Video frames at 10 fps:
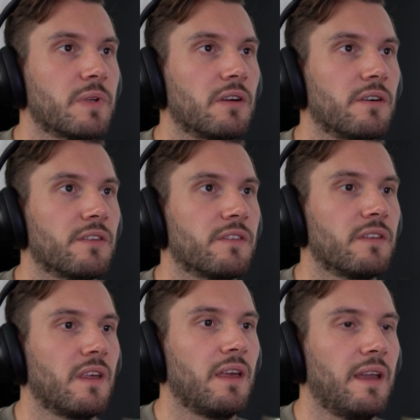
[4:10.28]

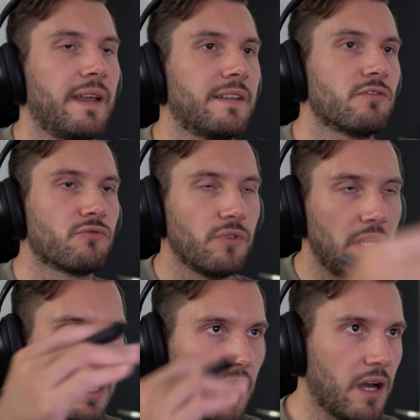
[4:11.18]
because it is
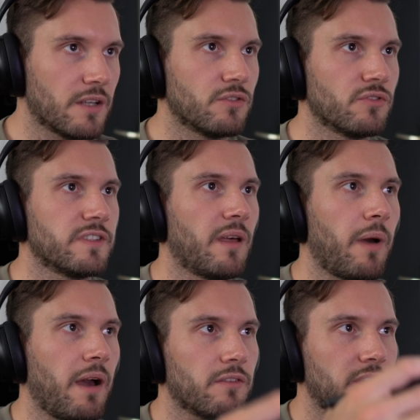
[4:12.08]
really hard to
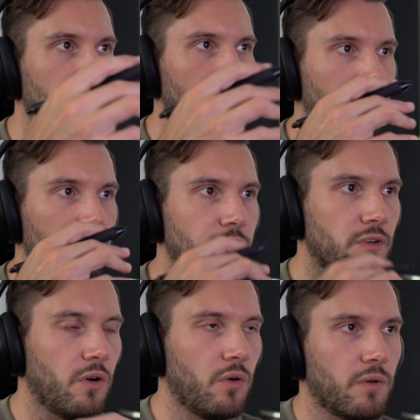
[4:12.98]
step outside of
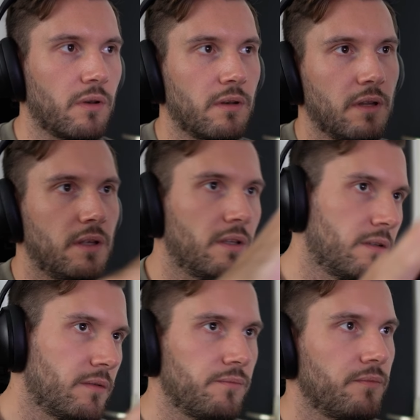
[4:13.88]
your own
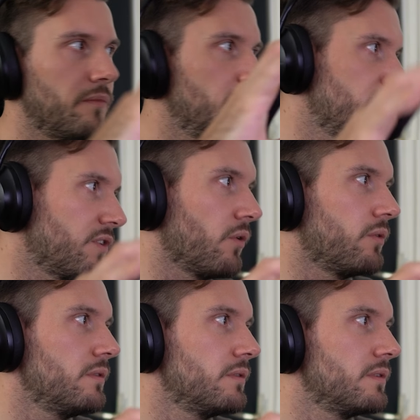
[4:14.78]

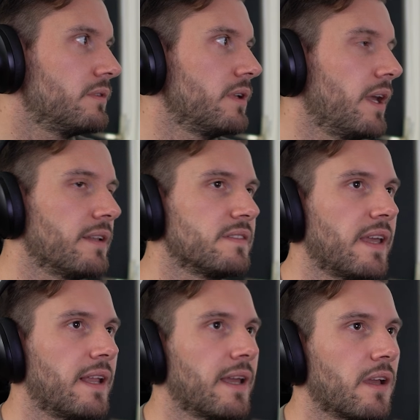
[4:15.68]
zone and
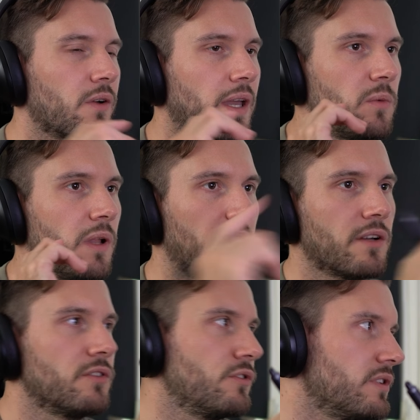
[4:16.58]
say like, okay, well, I
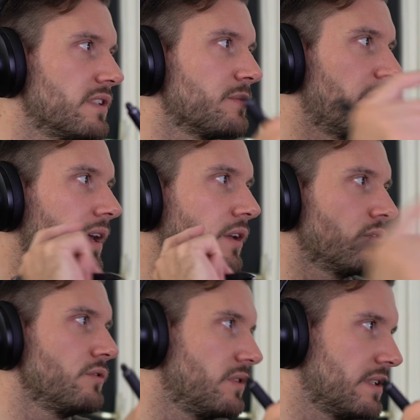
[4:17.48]
could do this better, I
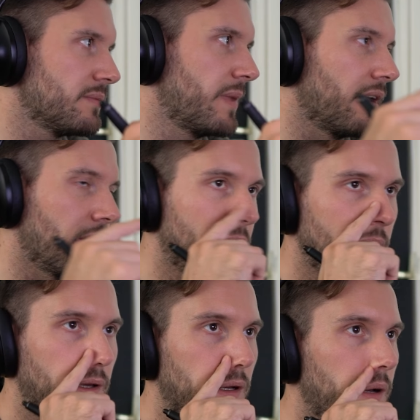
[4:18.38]
could do this better.
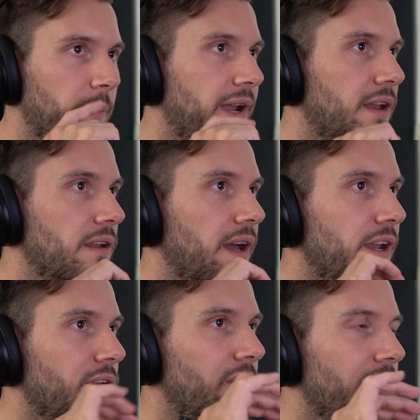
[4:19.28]

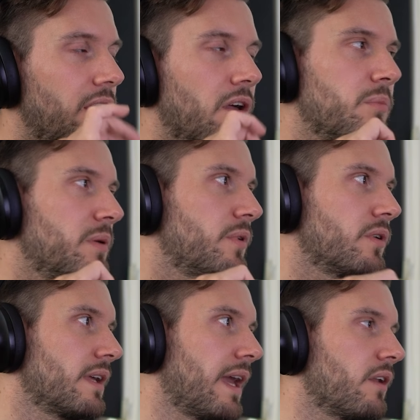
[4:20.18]
I know that a lot of people
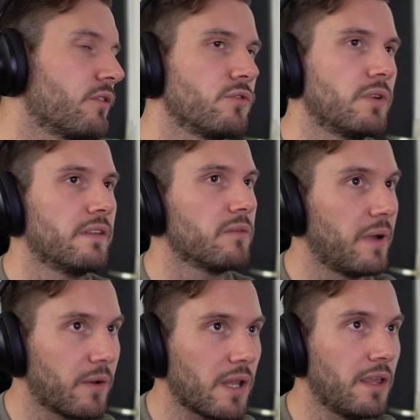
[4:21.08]
cannot do this,
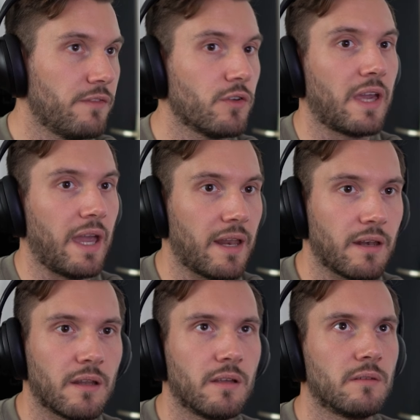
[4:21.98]
but if you
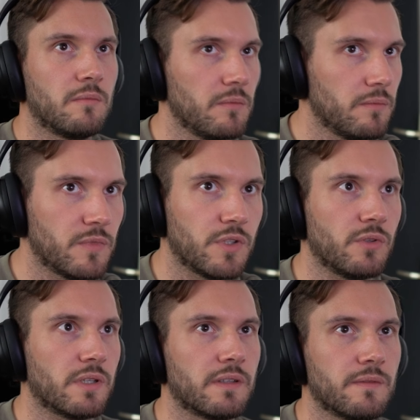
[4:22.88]
can,
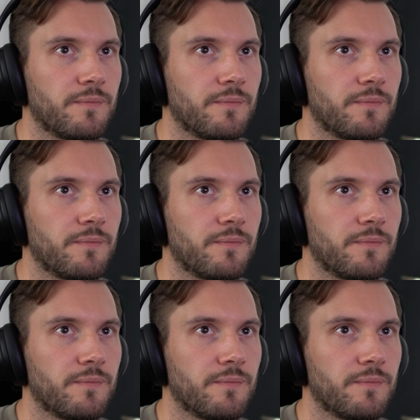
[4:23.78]
do it.